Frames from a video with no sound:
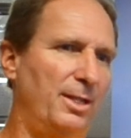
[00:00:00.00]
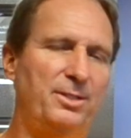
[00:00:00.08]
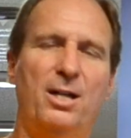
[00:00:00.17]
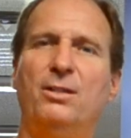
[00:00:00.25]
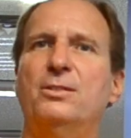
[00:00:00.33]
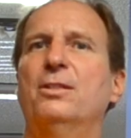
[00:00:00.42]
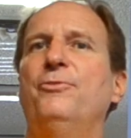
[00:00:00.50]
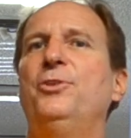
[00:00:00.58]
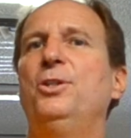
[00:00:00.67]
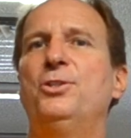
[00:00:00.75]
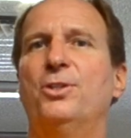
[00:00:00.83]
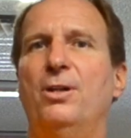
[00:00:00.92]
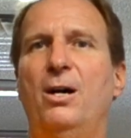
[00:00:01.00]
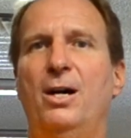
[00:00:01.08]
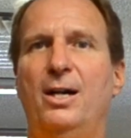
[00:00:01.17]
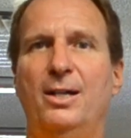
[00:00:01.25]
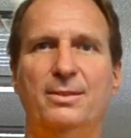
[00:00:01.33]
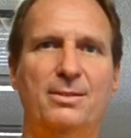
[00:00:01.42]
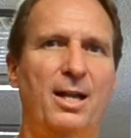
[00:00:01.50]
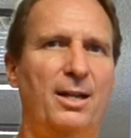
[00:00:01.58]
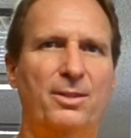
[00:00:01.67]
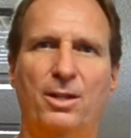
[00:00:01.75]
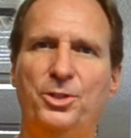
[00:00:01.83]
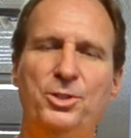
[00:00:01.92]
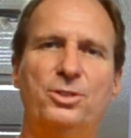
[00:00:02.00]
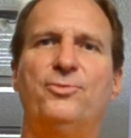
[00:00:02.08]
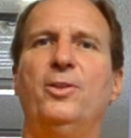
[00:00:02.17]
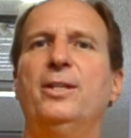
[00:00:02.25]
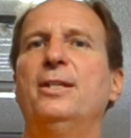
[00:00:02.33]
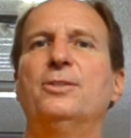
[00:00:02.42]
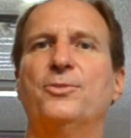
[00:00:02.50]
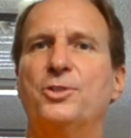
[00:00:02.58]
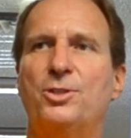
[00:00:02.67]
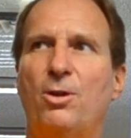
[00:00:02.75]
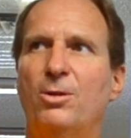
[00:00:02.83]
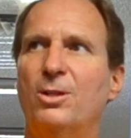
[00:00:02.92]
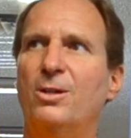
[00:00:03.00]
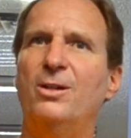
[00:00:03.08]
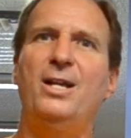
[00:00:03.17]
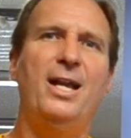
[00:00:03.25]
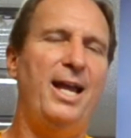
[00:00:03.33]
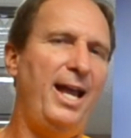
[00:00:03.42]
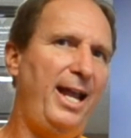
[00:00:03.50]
adults of the future on the usefulness of solar,